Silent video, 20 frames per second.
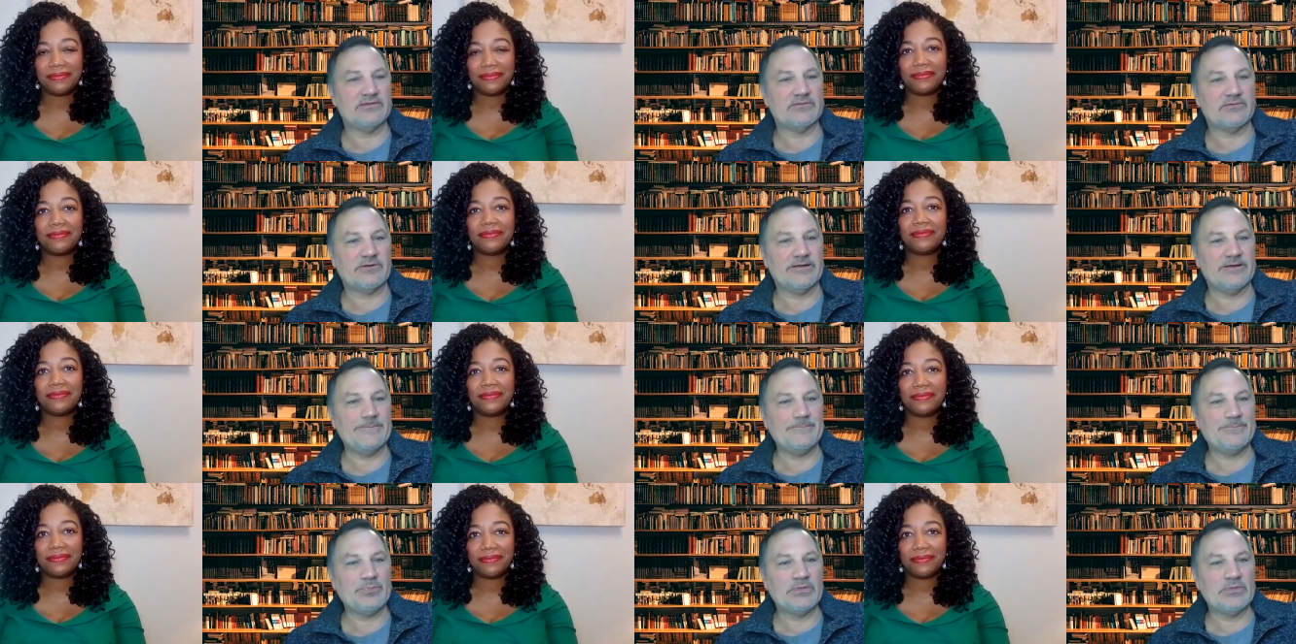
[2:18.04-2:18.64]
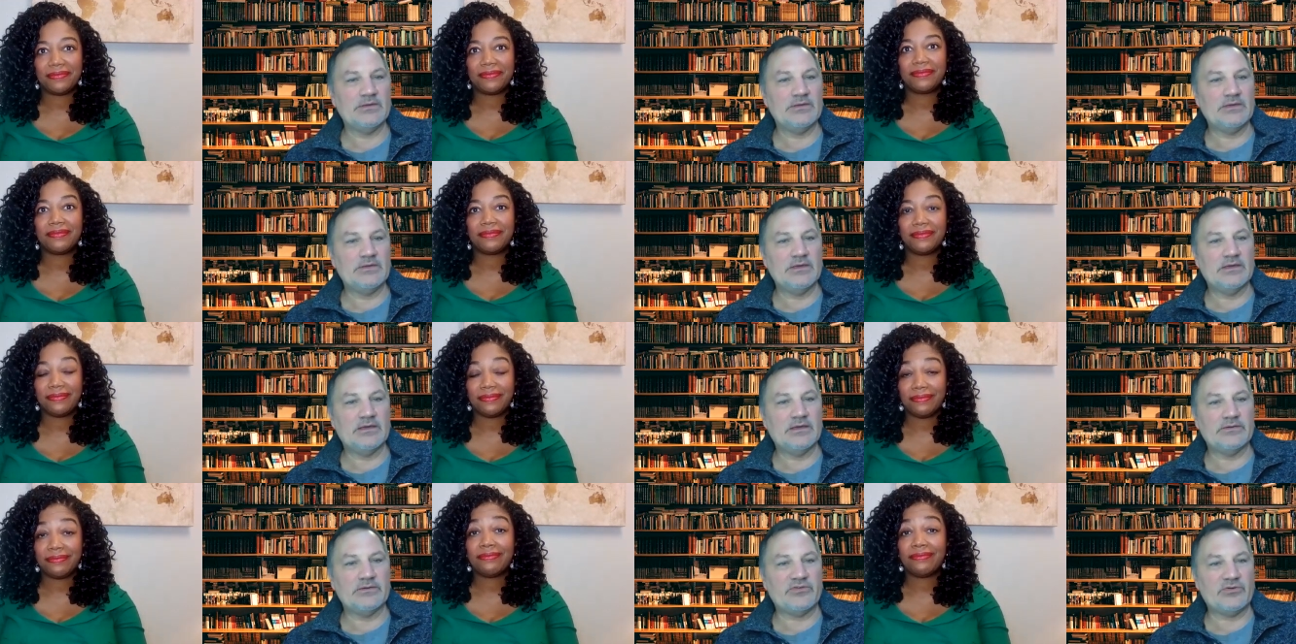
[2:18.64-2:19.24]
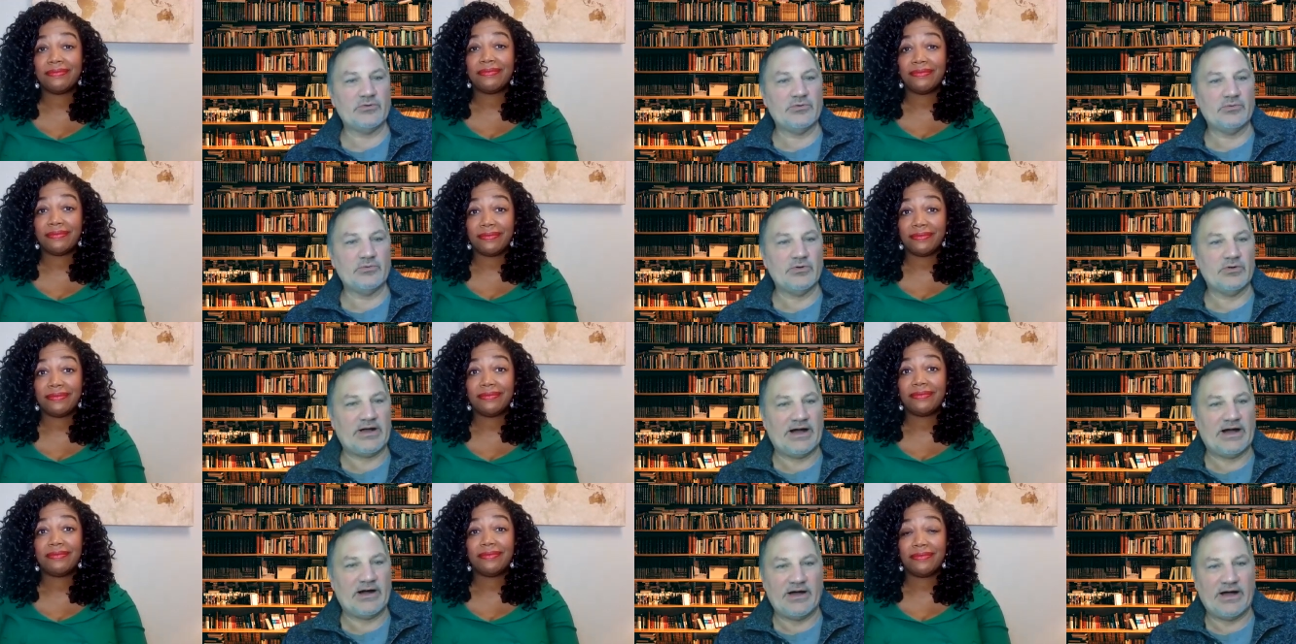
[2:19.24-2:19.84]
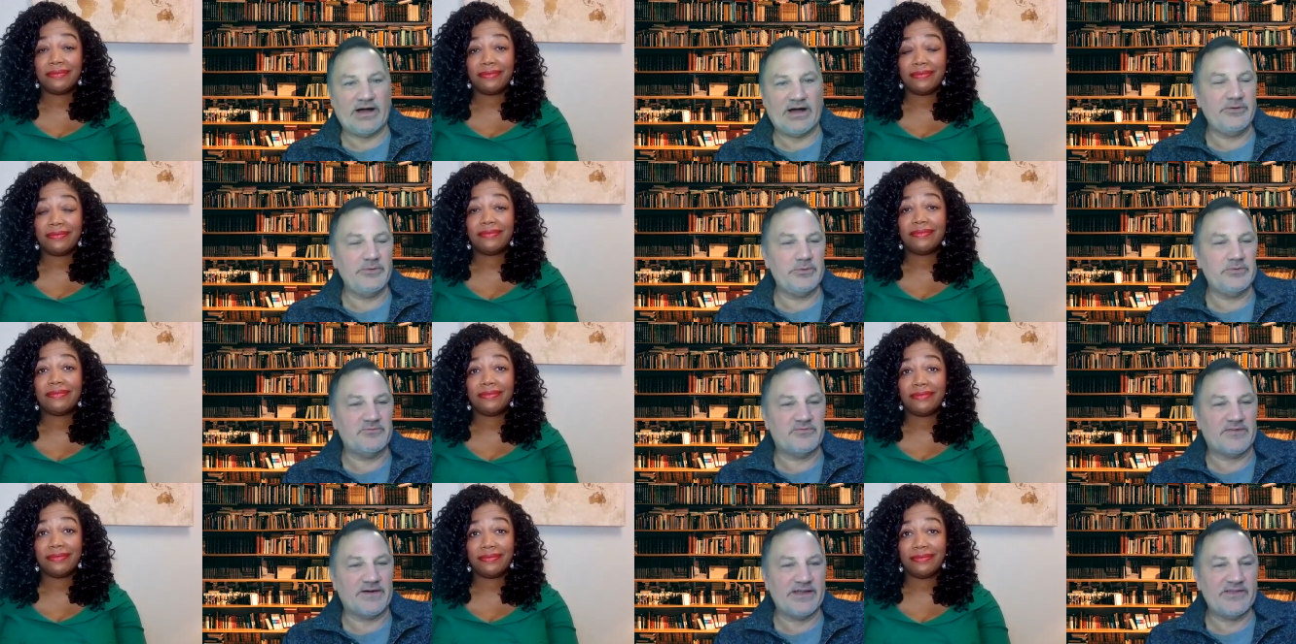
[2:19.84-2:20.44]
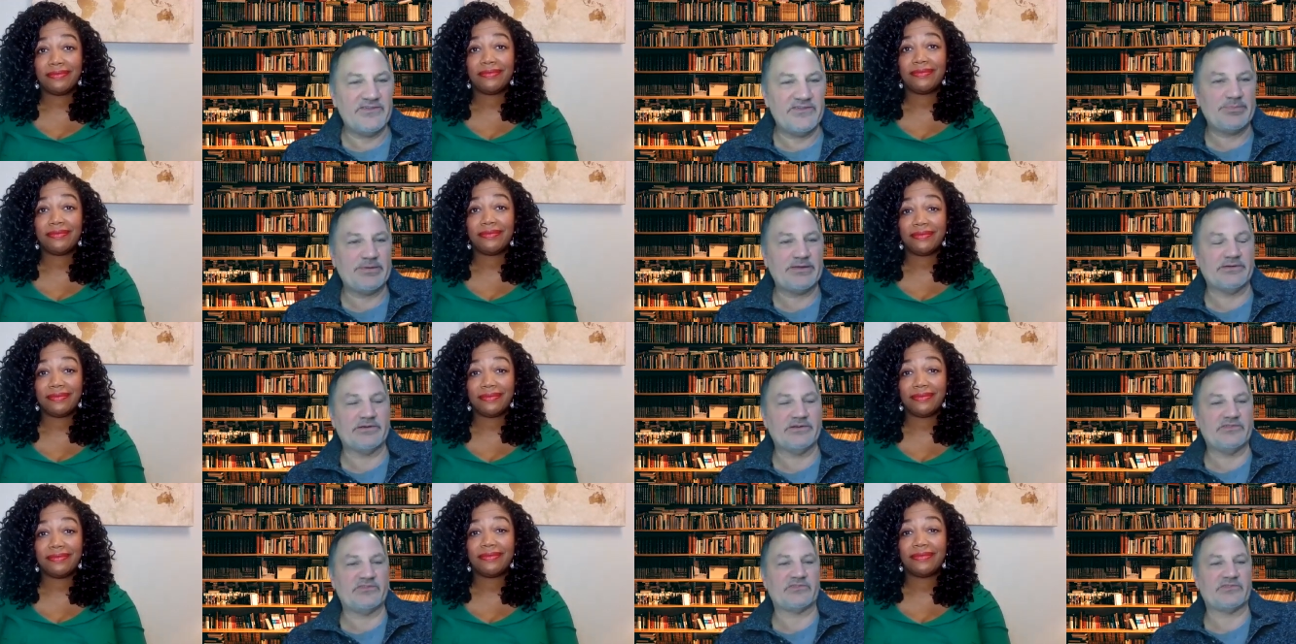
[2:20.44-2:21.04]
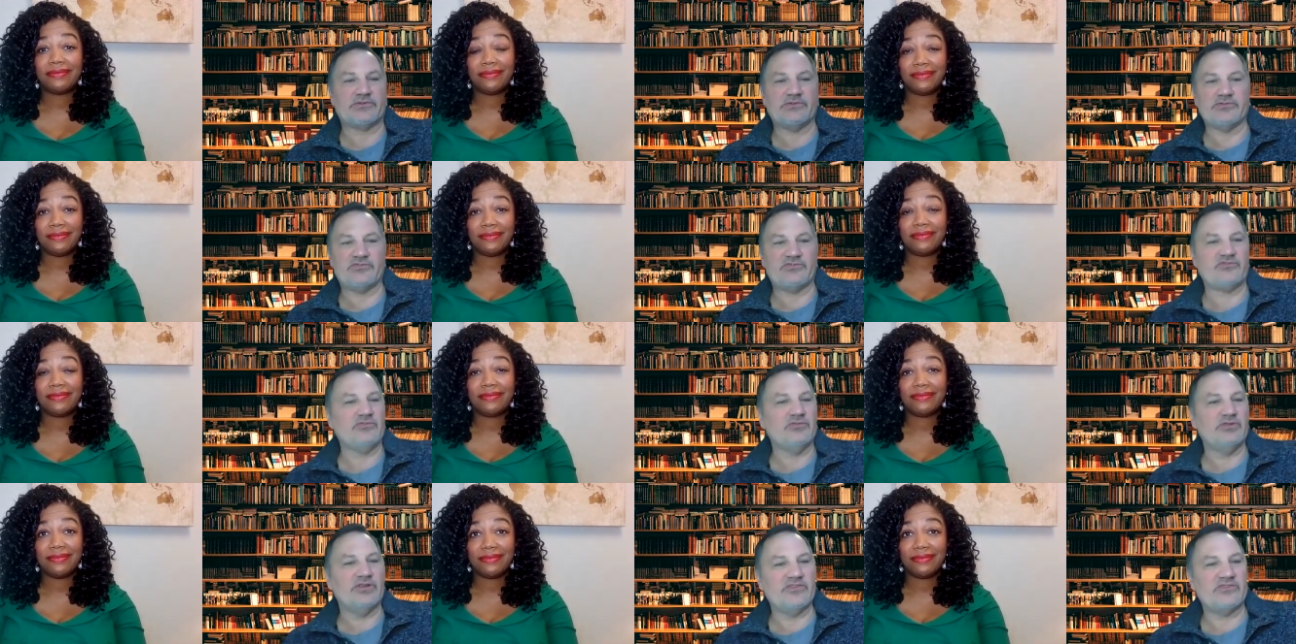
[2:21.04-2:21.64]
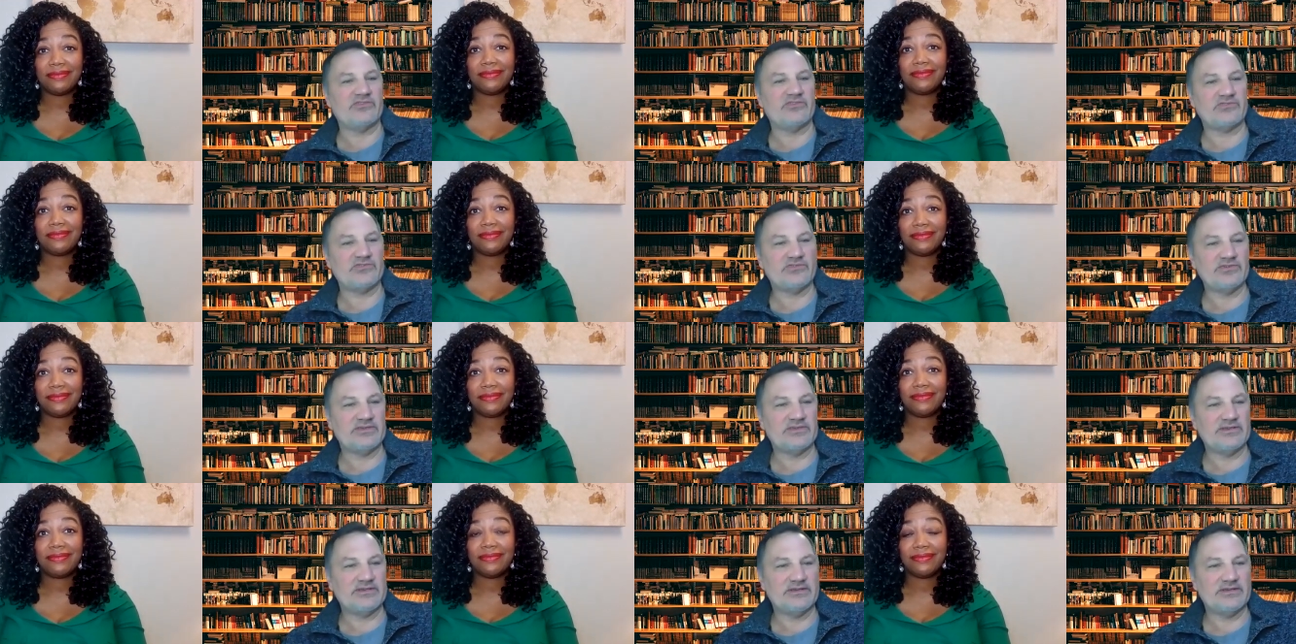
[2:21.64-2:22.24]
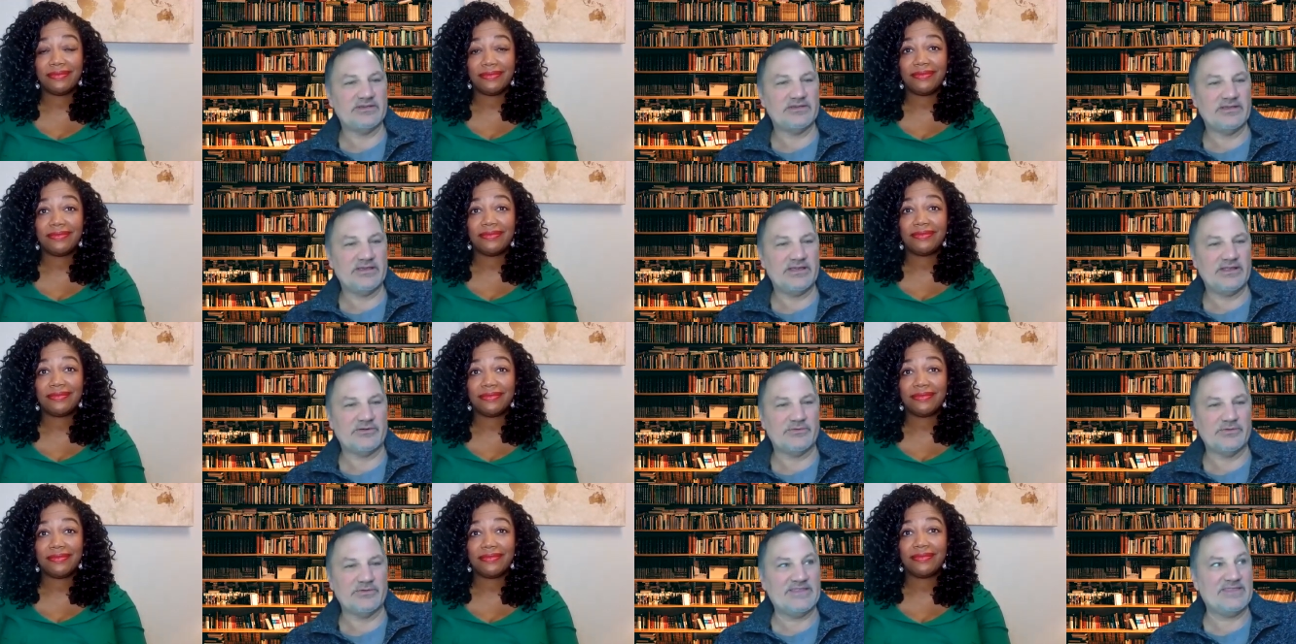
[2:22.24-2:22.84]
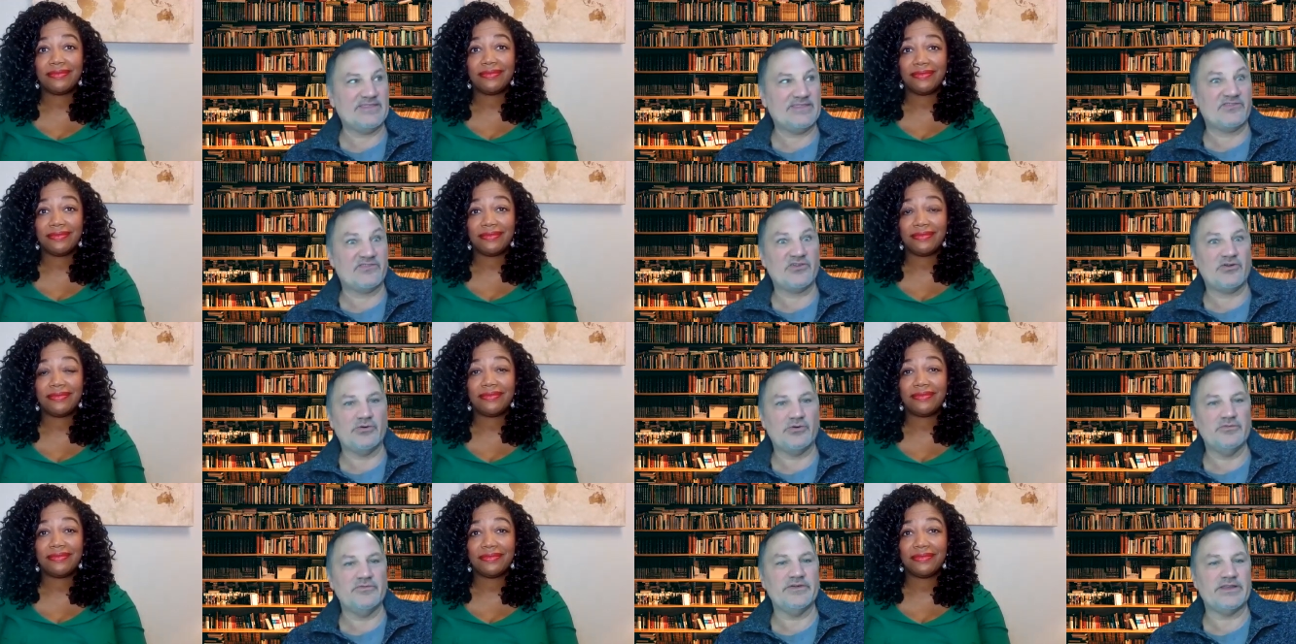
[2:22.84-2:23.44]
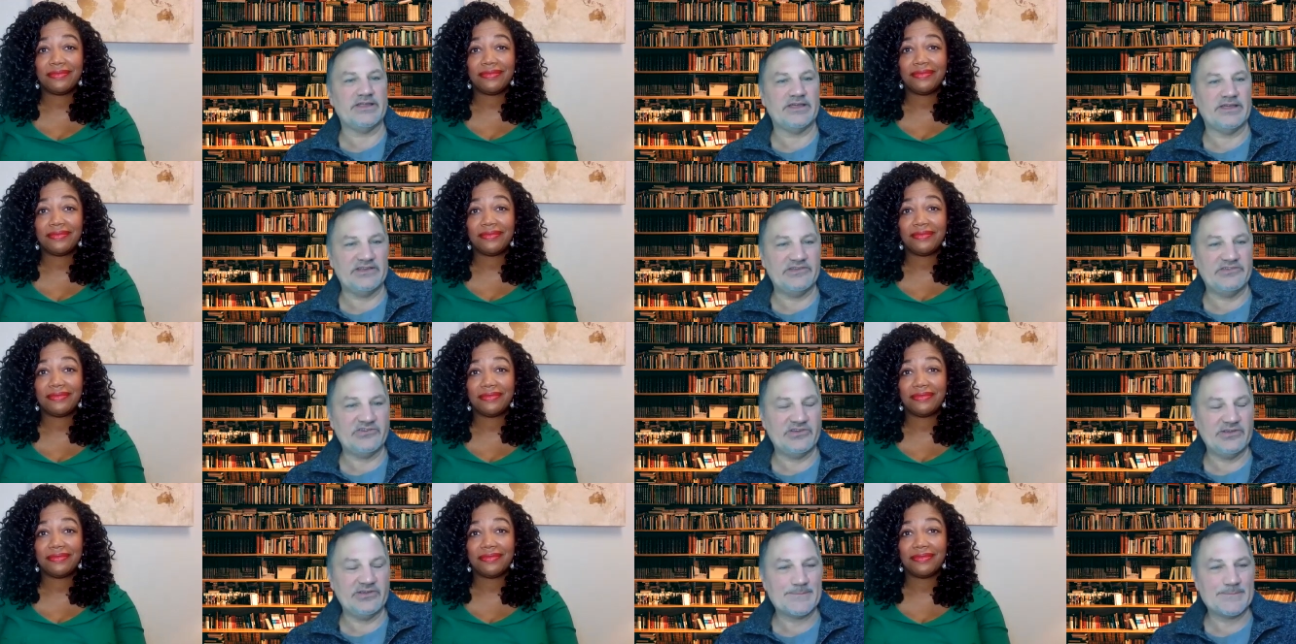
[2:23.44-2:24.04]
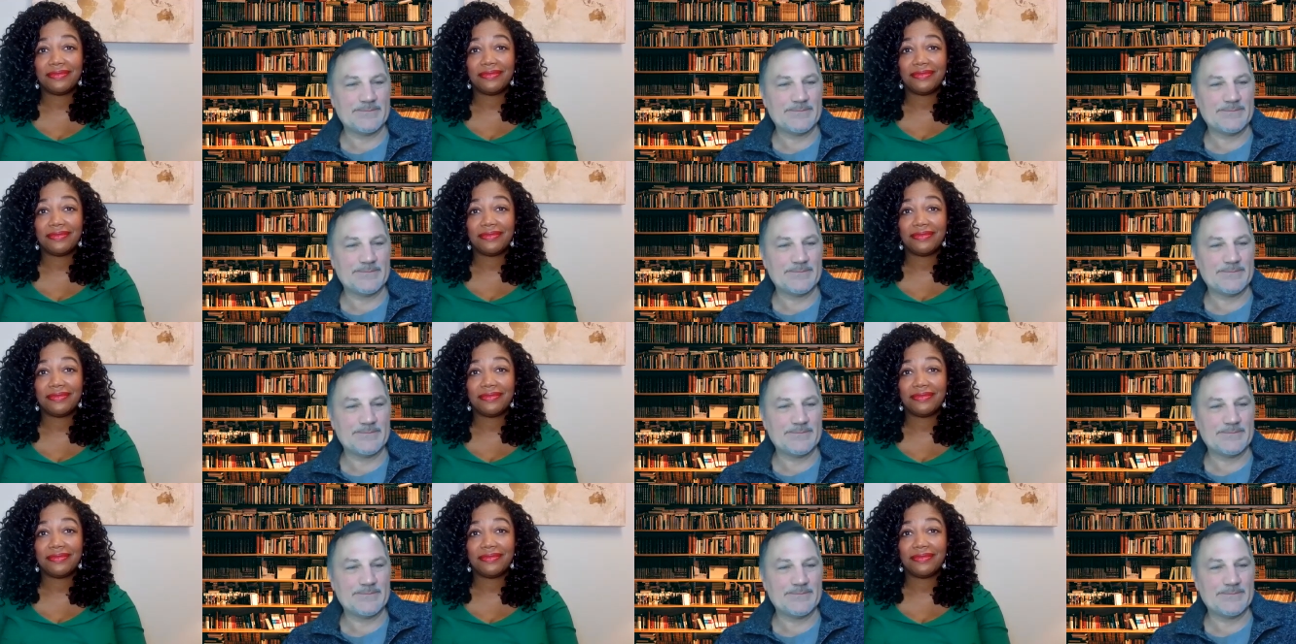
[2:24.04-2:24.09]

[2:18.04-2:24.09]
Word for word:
Speaker 1: right? So, how, how do you advise parents or students, you know, in this COVID age?